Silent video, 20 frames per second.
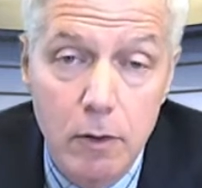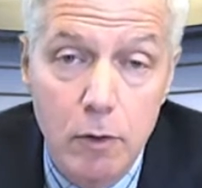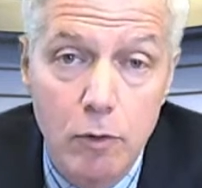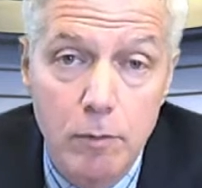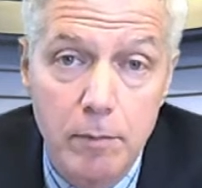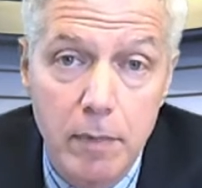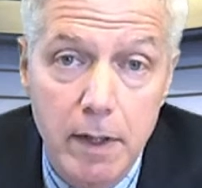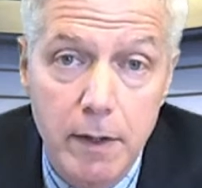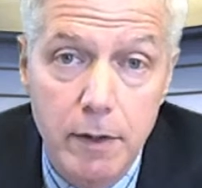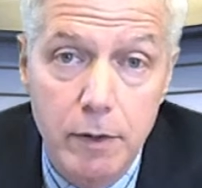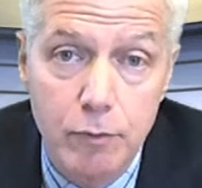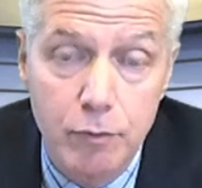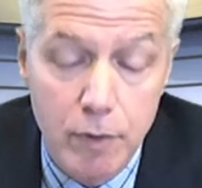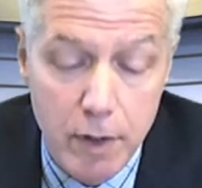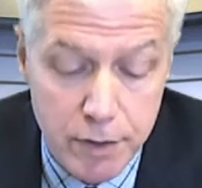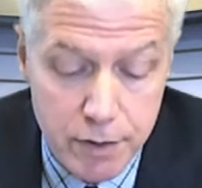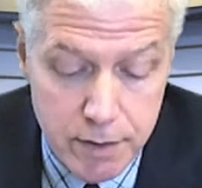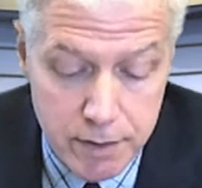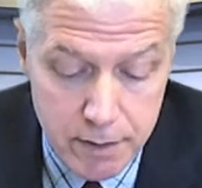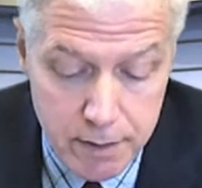owned by the
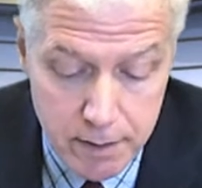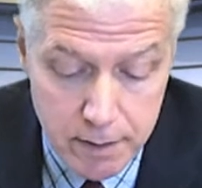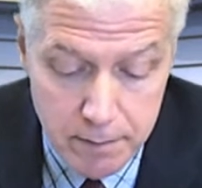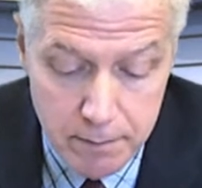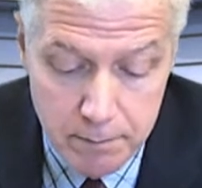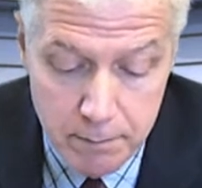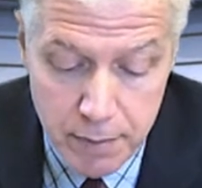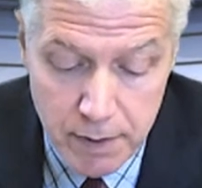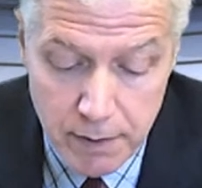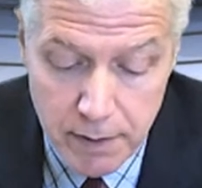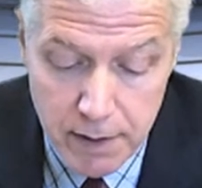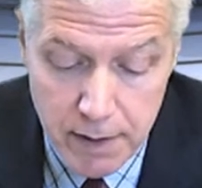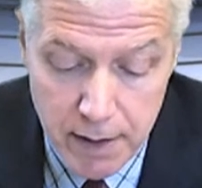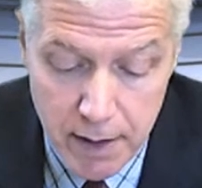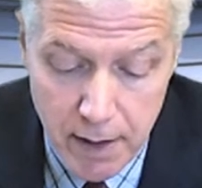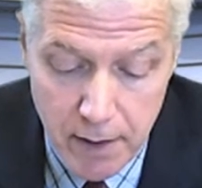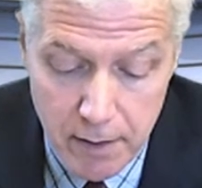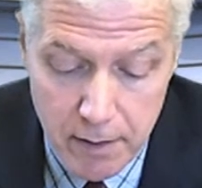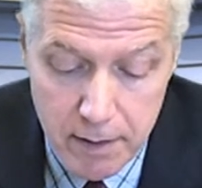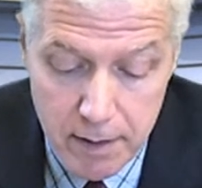Russian
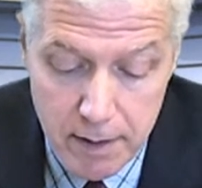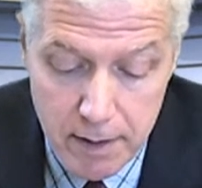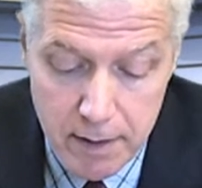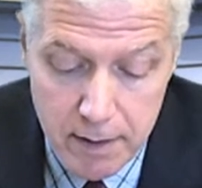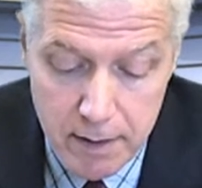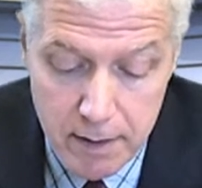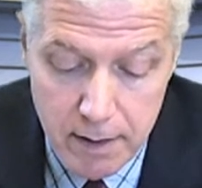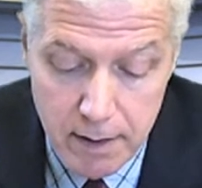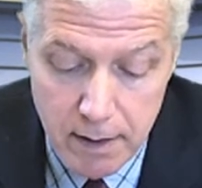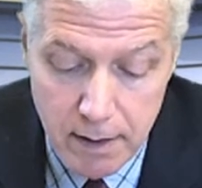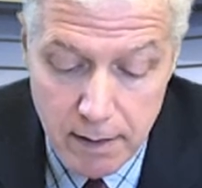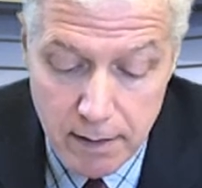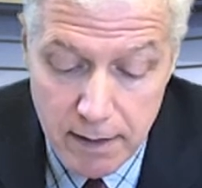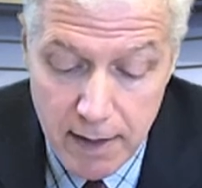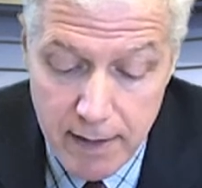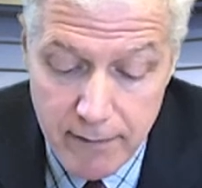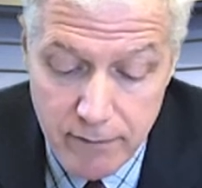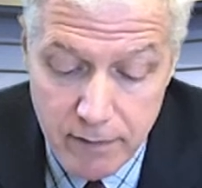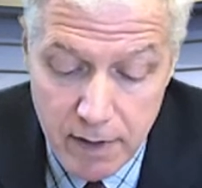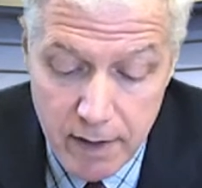billionaire
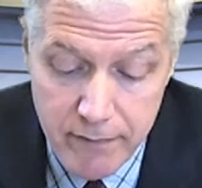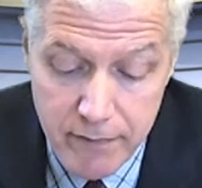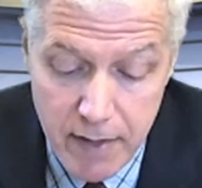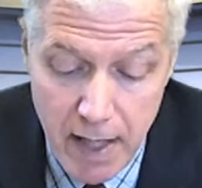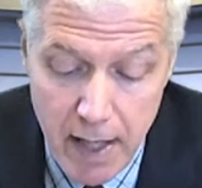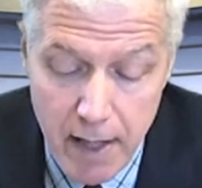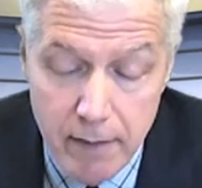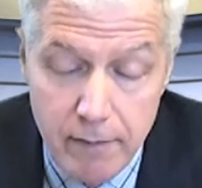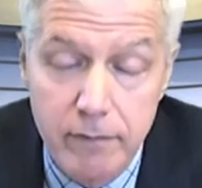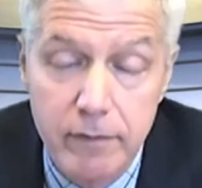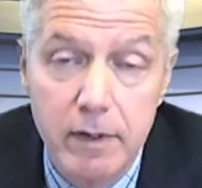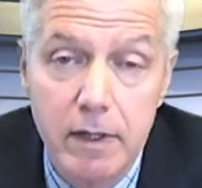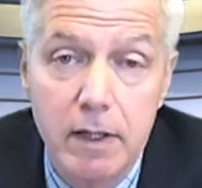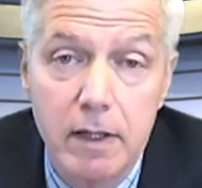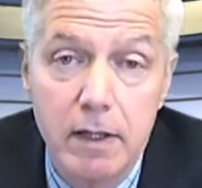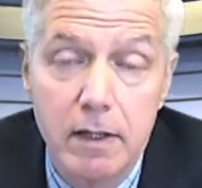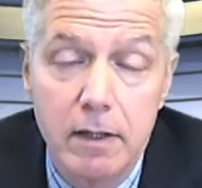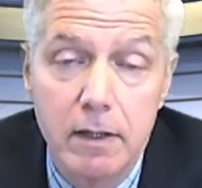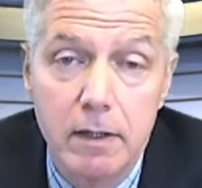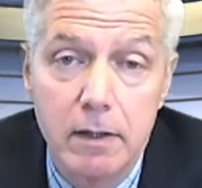Lev Liviev.
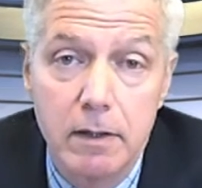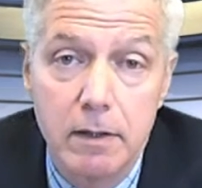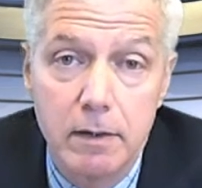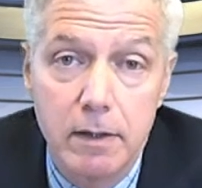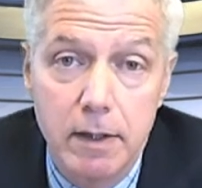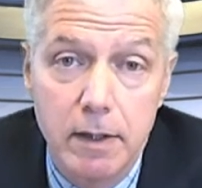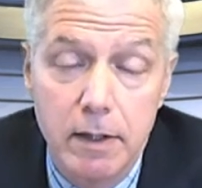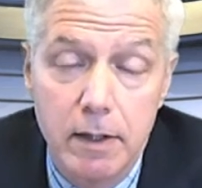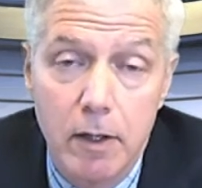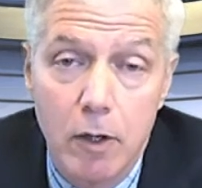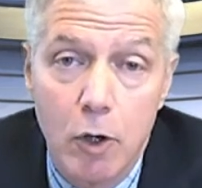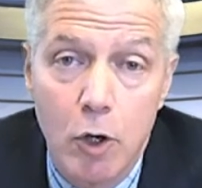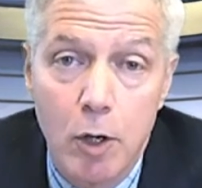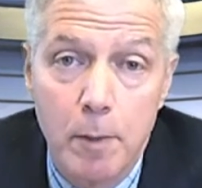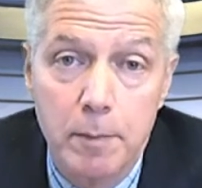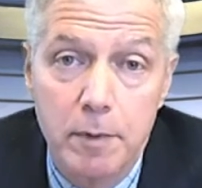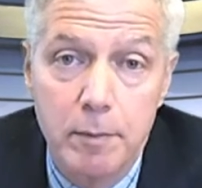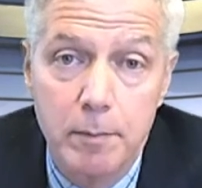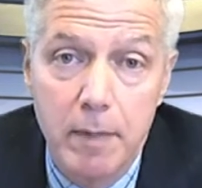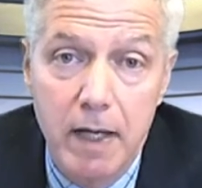The
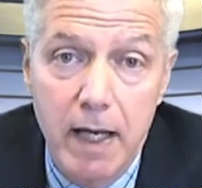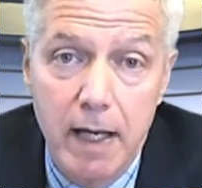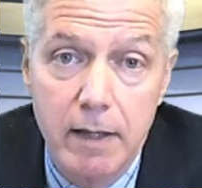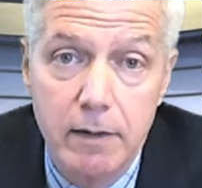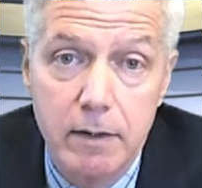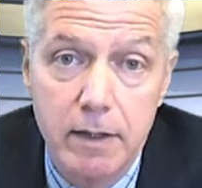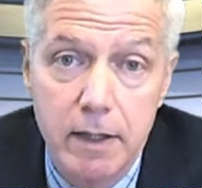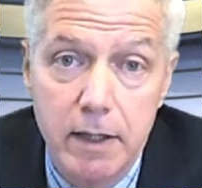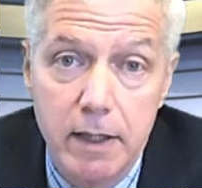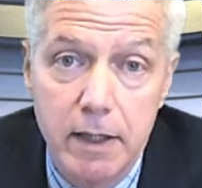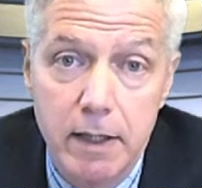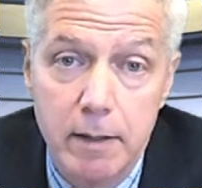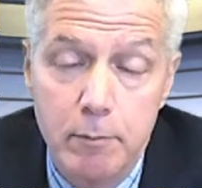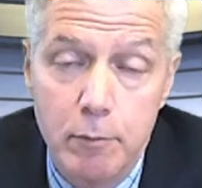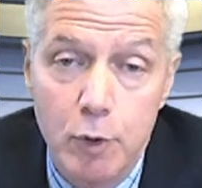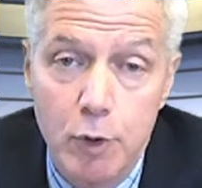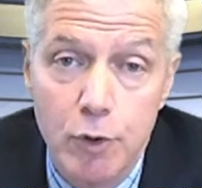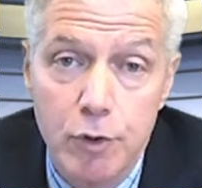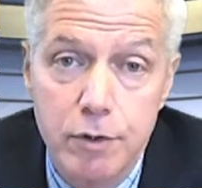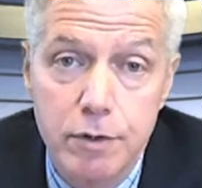armed man
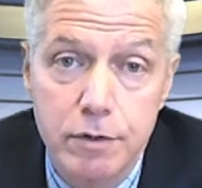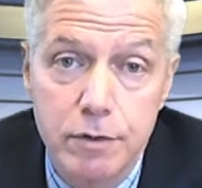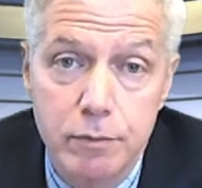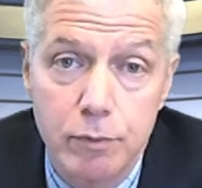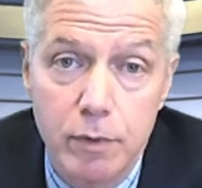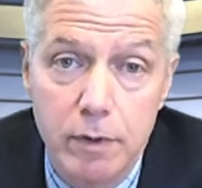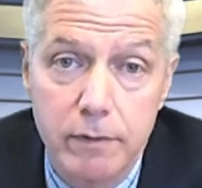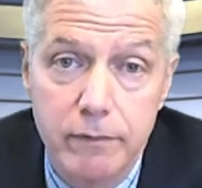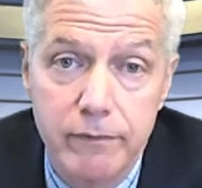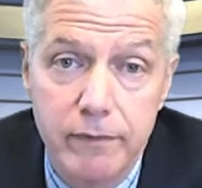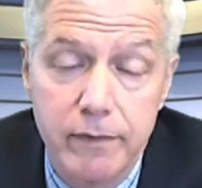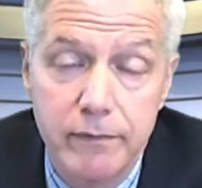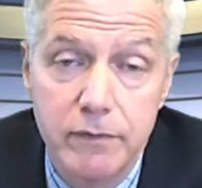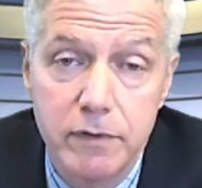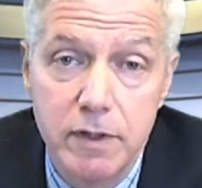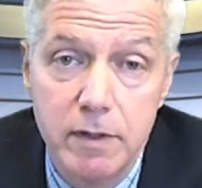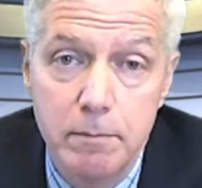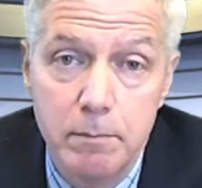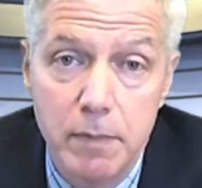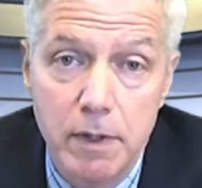emerged with
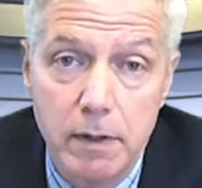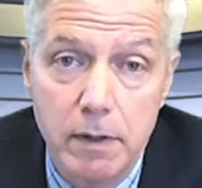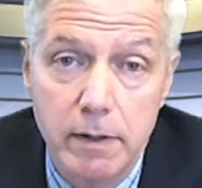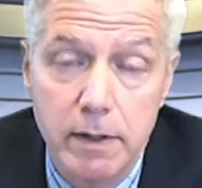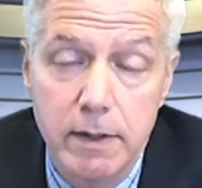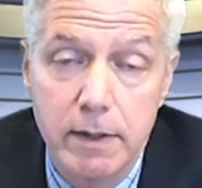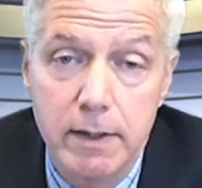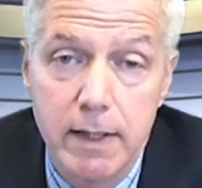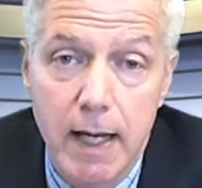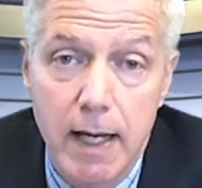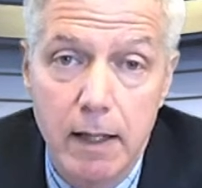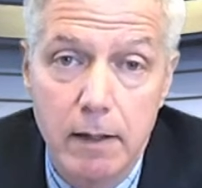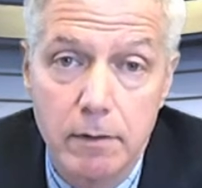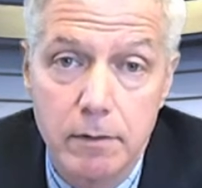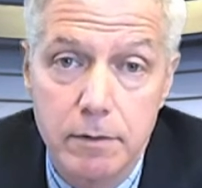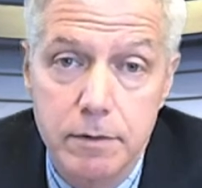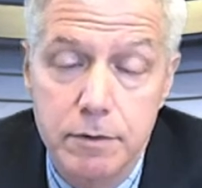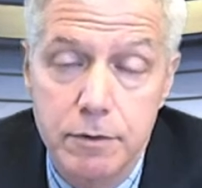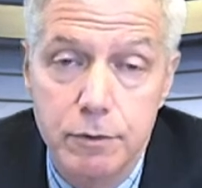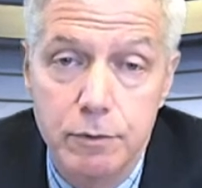$50 million
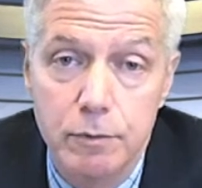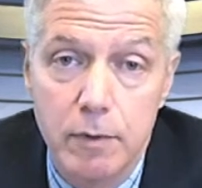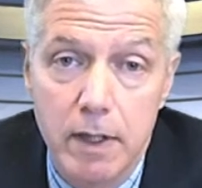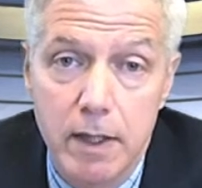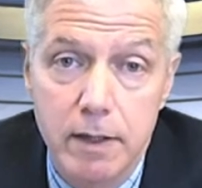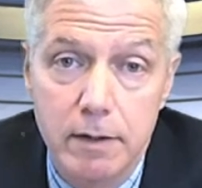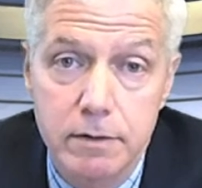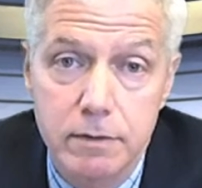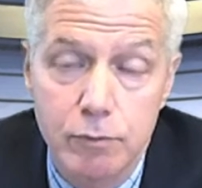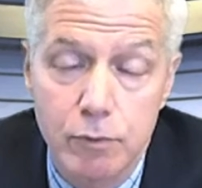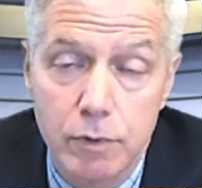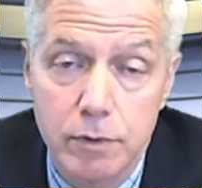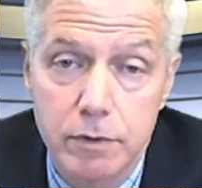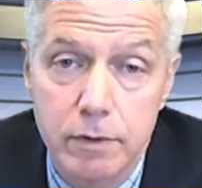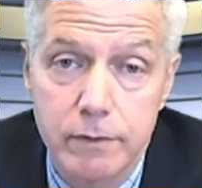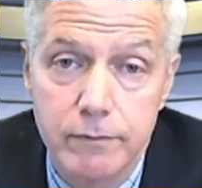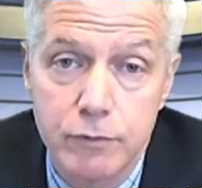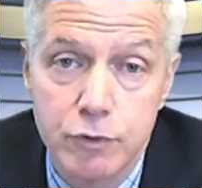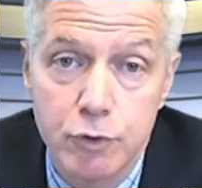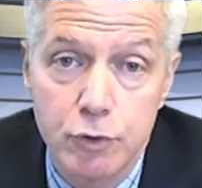US
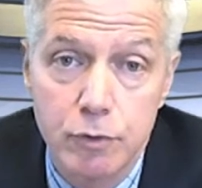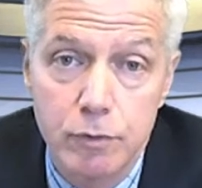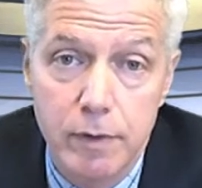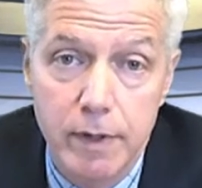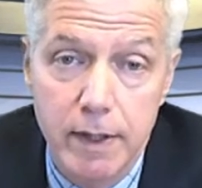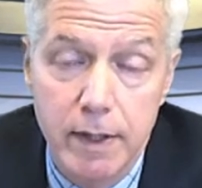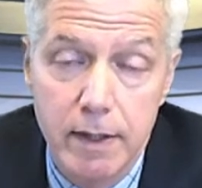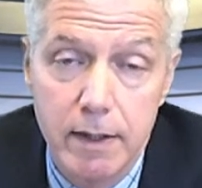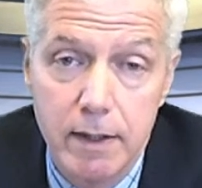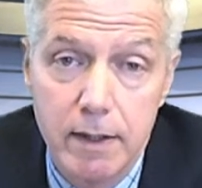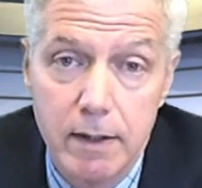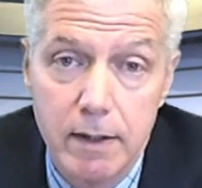worth of jewelry.